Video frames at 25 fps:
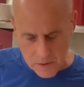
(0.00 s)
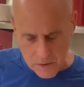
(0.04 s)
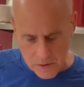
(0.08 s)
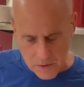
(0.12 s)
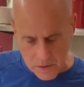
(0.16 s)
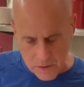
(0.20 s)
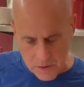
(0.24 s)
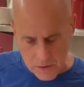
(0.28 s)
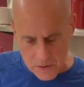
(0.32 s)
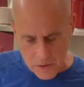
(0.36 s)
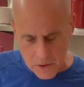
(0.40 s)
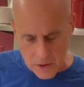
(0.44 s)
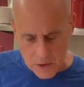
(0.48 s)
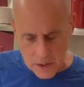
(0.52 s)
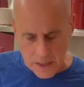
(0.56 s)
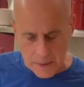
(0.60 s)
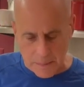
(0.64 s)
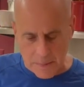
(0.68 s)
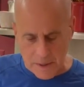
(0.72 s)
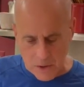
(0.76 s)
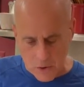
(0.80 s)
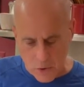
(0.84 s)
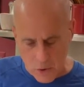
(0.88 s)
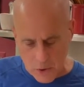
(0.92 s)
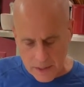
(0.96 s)
to
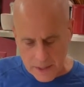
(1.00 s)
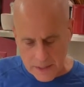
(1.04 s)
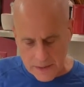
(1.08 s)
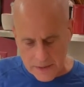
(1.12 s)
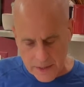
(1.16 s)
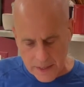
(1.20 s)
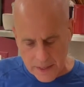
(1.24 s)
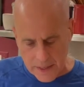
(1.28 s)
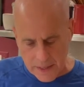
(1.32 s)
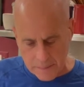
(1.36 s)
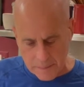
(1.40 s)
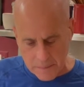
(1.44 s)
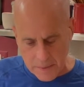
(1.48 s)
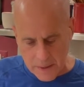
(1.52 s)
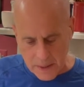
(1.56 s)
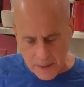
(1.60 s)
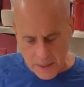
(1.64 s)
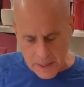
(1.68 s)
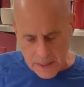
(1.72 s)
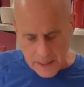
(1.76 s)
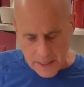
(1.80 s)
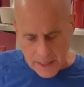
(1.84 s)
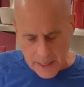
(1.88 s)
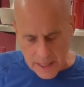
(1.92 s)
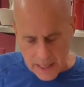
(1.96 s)
be cooking them
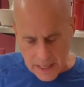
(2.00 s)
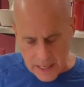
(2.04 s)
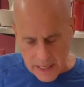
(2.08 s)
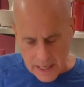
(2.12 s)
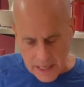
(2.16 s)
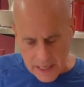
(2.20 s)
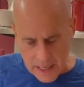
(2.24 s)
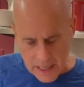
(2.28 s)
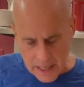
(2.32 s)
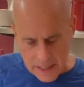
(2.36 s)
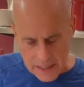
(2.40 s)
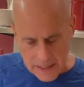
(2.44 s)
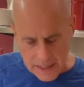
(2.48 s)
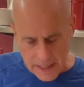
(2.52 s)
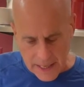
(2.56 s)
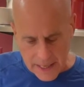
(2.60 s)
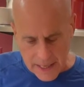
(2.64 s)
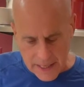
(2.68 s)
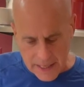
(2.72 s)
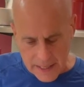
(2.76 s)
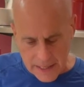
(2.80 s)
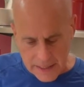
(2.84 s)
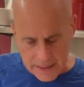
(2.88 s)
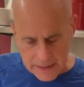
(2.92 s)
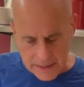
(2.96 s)

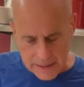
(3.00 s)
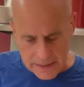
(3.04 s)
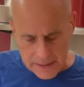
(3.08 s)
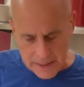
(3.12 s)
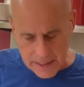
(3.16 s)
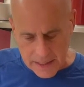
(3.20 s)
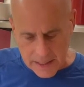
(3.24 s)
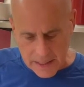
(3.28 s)
and